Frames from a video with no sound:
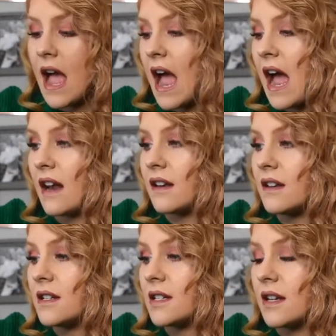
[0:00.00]

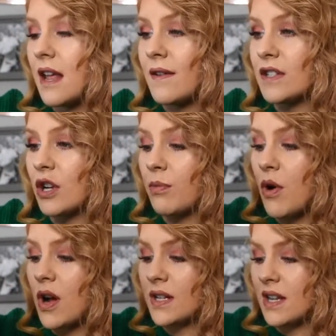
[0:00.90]
and if it's a good
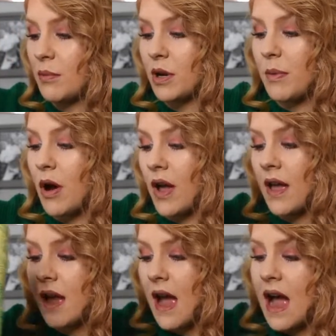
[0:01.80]
price, I'm going to buy it.